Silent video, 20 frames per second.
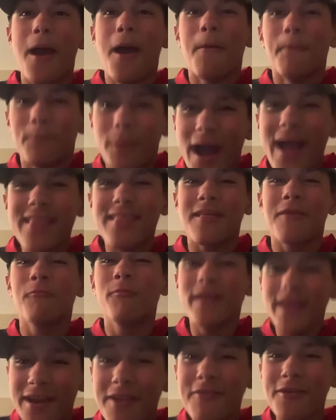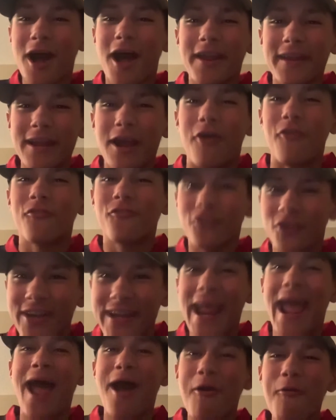But we do not know. For
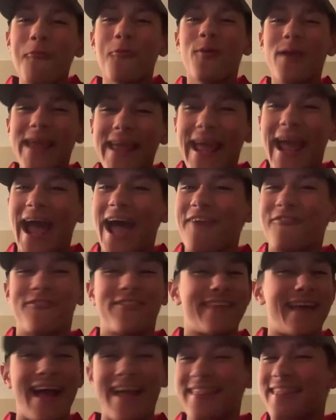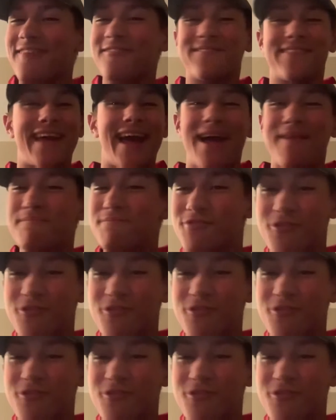now, we have tons of time.